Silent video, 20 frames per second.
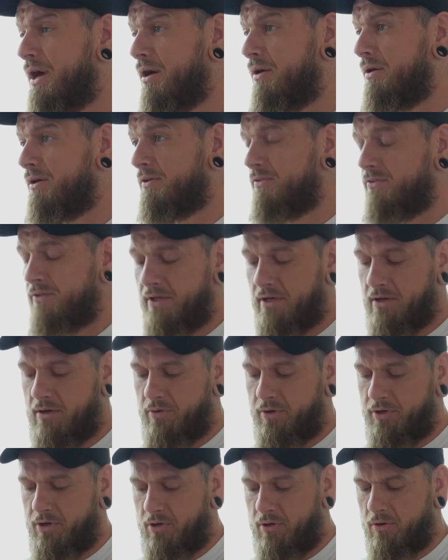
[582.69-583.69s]
now, because
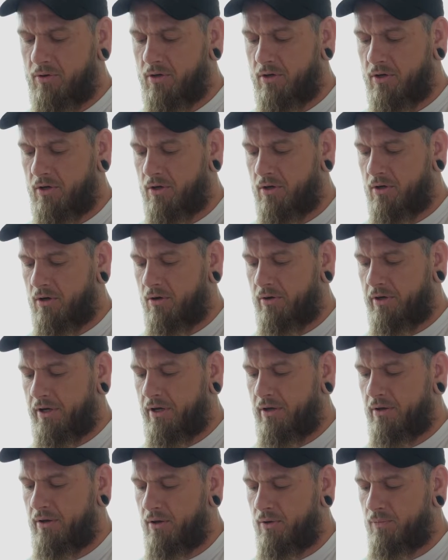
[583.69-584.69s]
now we know,
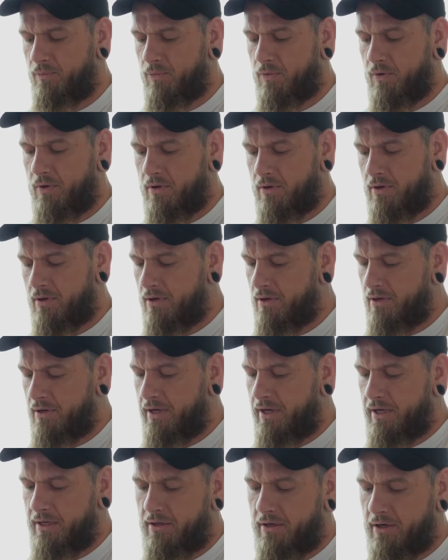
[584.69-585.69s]
okay, uh,
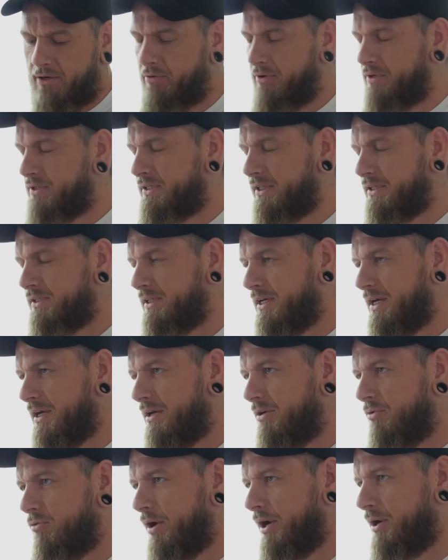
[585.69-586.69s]

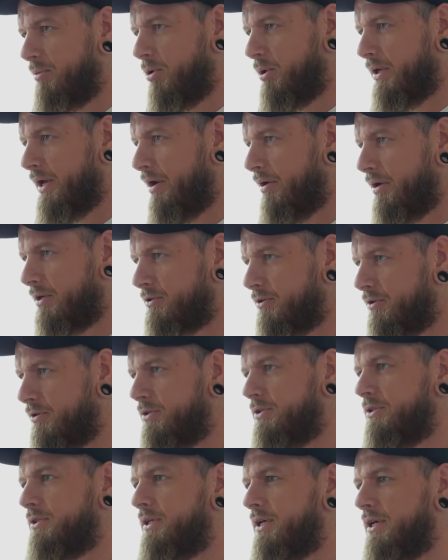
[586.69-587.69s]
868 writable
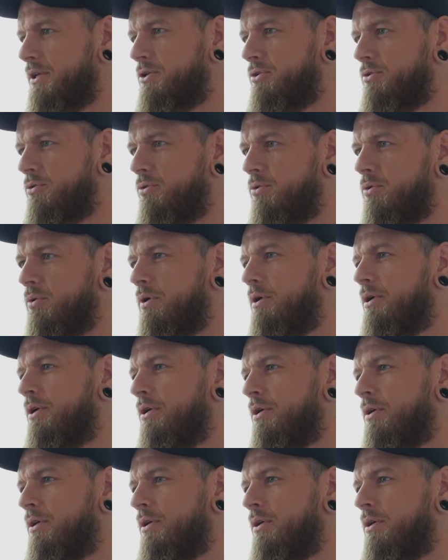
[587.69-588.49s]
characters can do